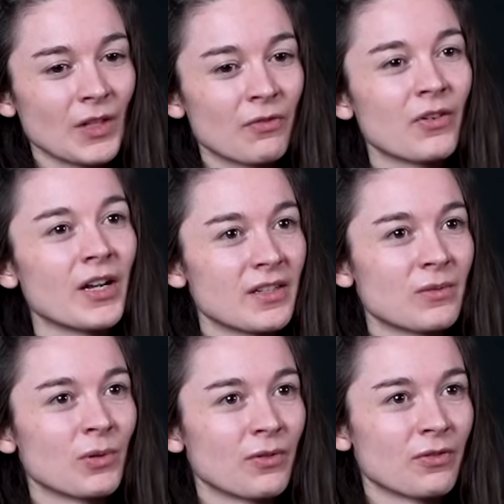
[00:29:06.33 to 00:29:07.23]

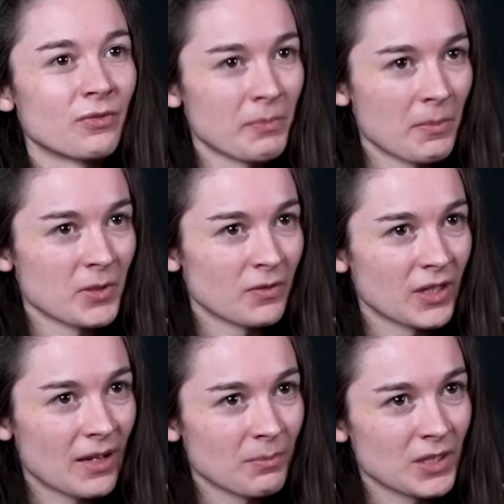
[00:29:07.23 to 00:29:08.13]
fights with members of
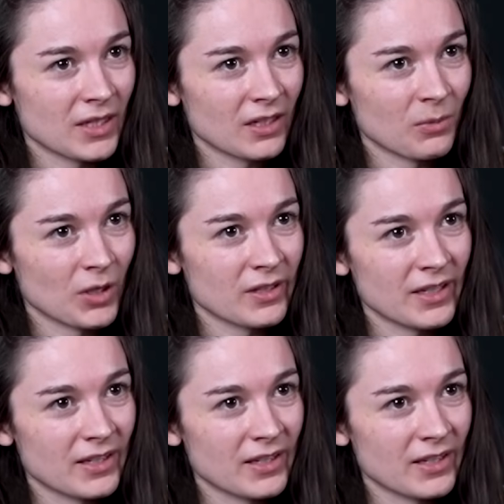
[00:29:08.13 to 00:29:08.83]
the Ahmadiyya community.